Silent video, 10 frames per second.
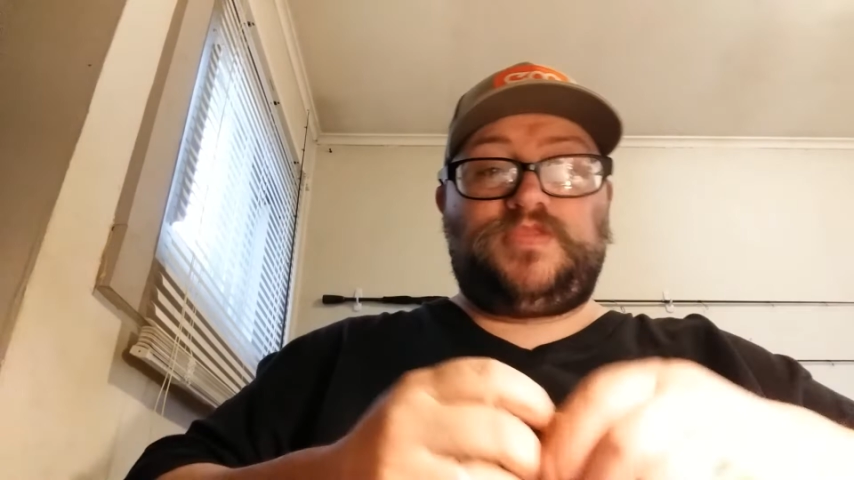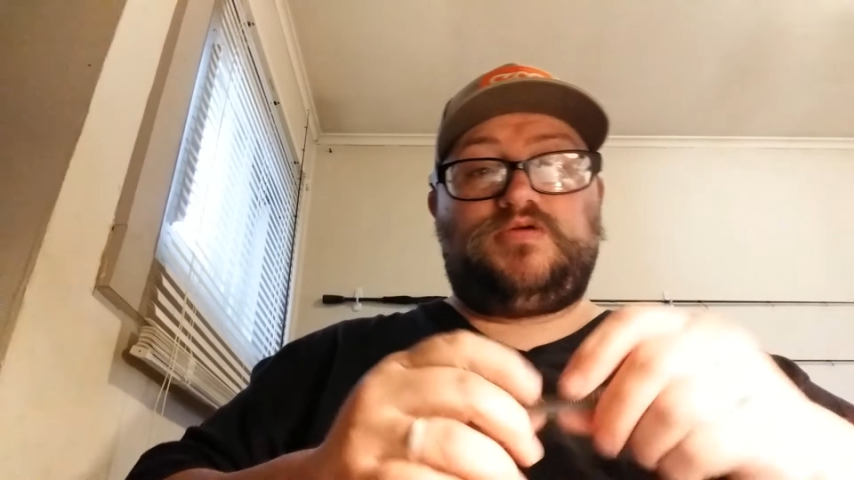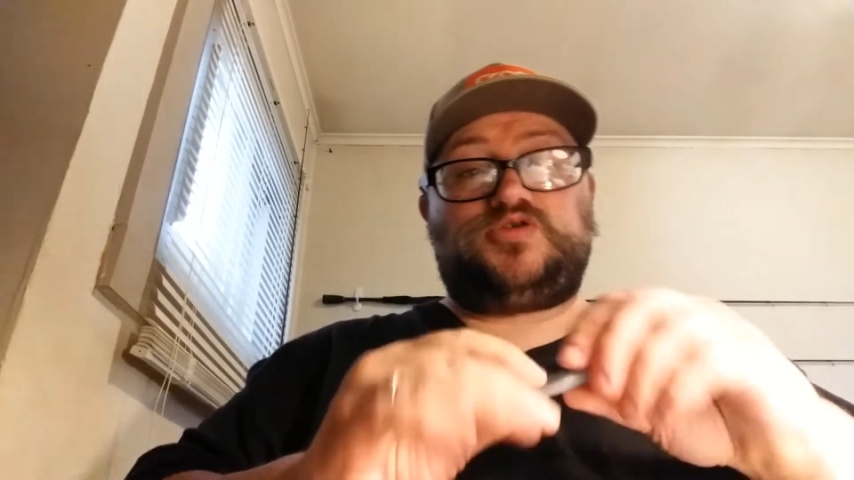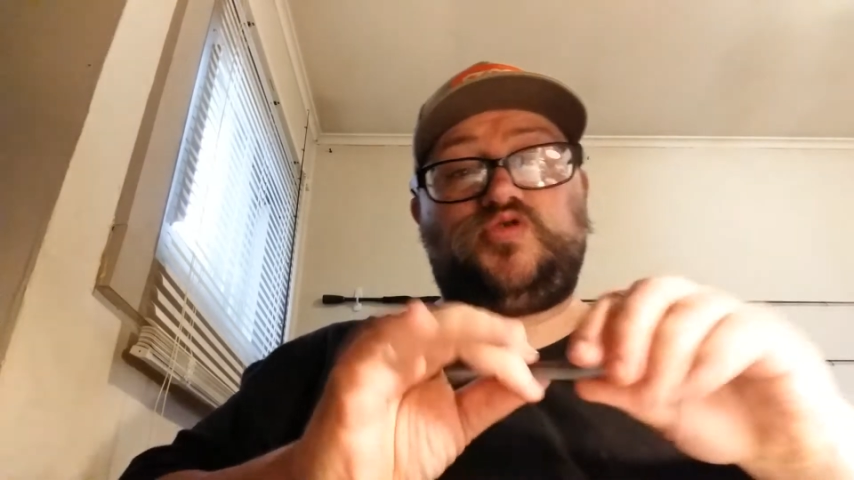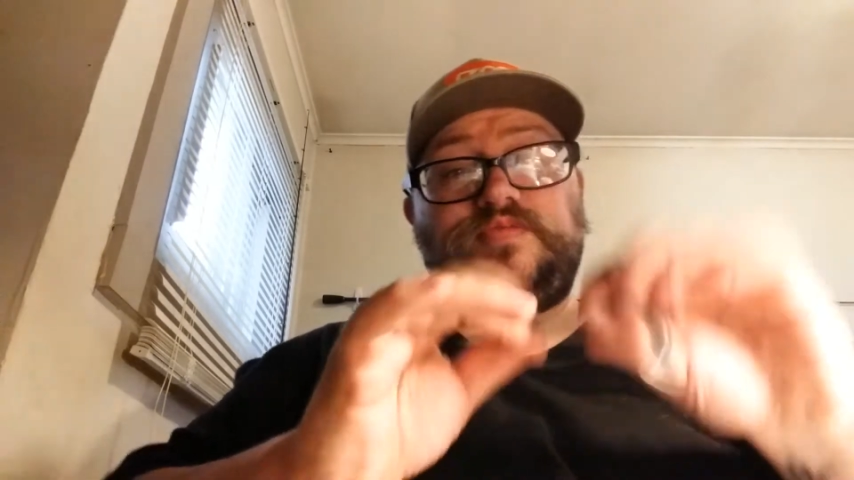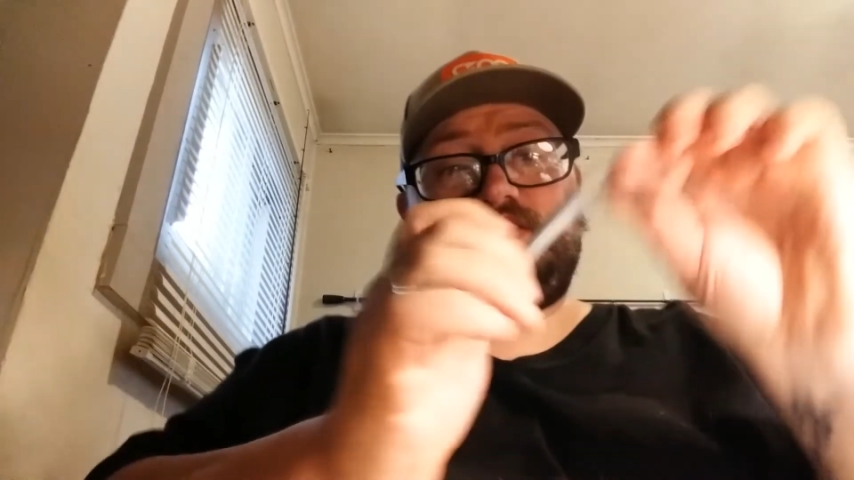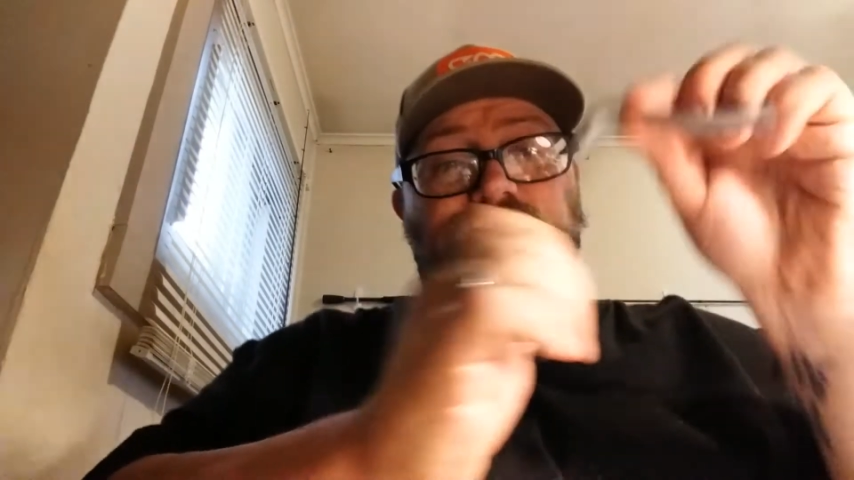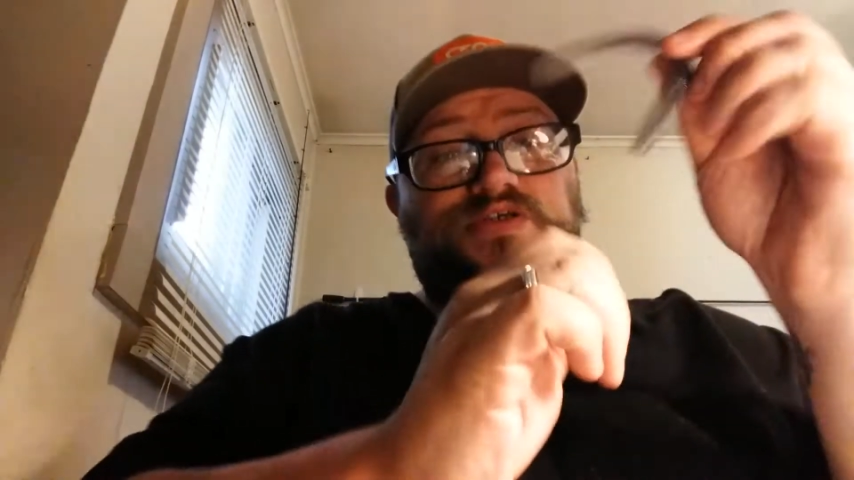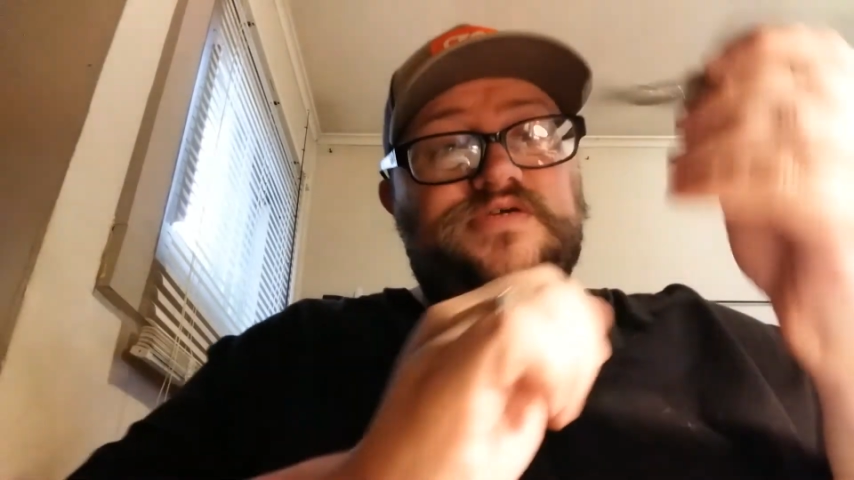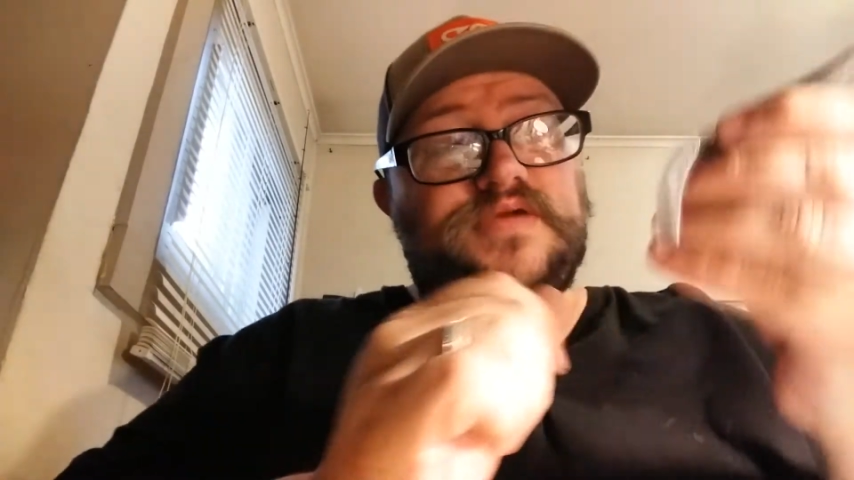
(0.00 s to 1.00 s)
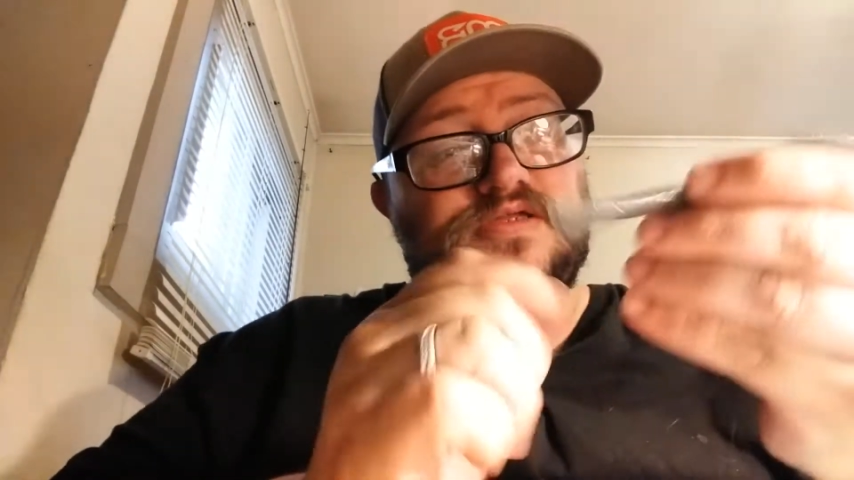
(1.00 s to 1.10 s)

What's cool about the Z-Man